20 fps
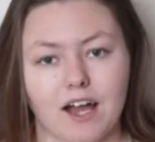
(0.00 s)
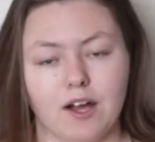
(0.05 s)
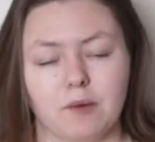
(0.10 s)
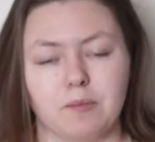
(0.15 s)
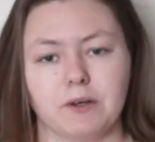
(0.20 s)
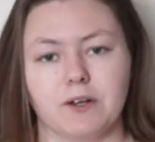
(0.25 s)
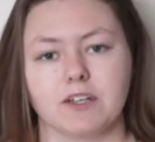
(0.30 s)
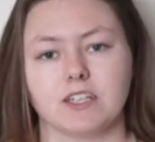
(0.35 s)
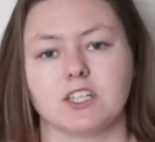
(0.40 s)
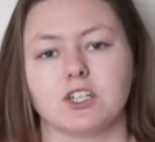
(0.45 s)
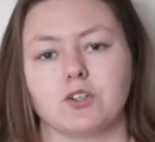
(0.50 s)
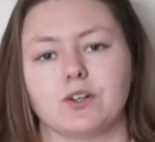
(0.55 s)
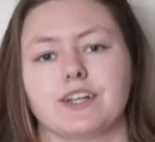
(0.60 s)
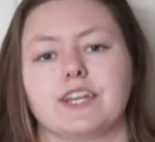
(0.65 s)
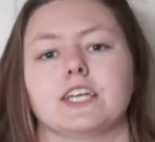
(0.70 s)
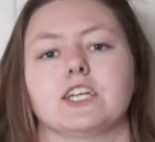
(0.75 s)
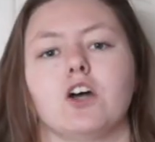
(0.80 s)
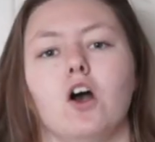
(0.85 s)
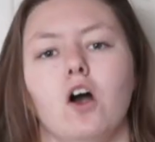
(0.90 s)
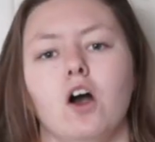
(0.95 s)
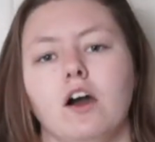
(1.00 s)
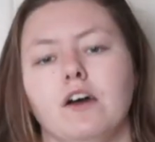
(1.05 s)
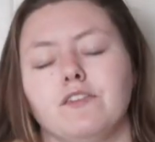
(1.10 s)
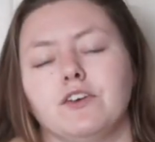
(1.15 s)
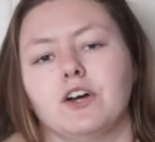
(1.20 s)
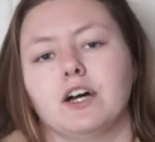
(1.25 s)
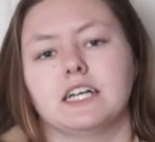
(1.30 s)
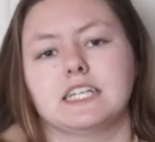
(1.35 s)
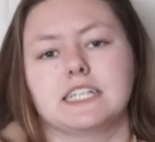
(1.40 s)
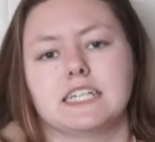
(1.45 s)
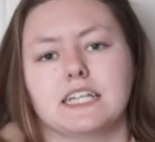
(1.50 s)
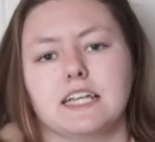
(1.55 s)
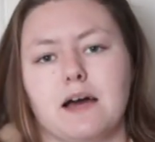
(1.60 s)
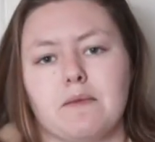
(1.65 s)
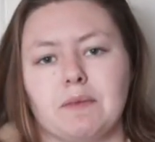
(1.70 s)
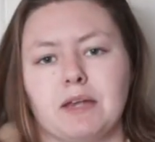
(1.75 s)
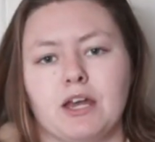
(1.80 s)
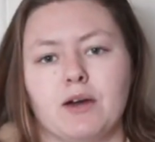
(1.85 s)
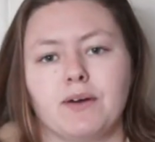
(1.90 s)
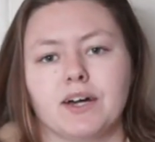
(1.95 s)
hope you guys enjoyed this haul. If you guys did, let
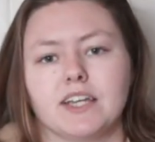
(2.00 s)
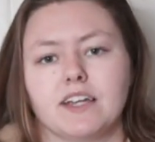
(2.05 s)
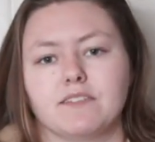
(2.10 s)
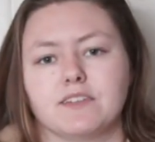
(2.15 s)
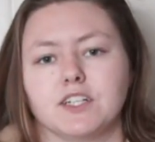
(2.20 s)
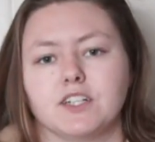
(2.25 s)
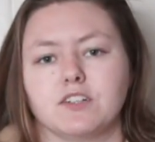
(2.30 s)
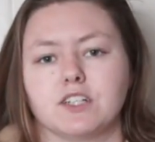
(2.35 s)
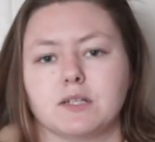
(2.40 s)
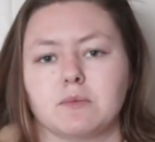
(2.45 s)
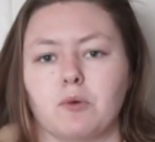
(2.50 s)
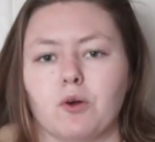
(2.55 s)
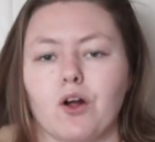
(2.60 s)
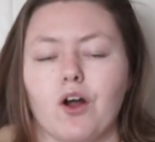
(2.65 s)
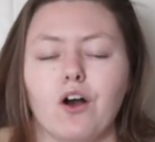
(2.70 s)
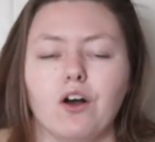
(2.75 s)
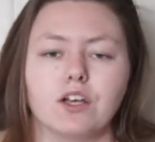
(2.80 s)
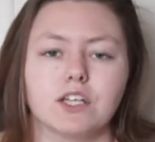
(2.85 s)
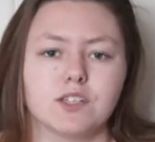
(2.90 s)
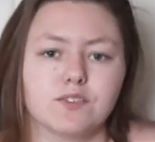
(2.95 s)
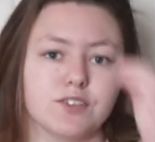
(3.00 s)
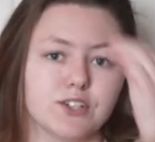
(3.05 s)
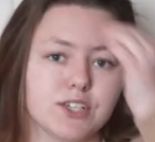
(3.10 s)
me know. I'd love to do some more hauls for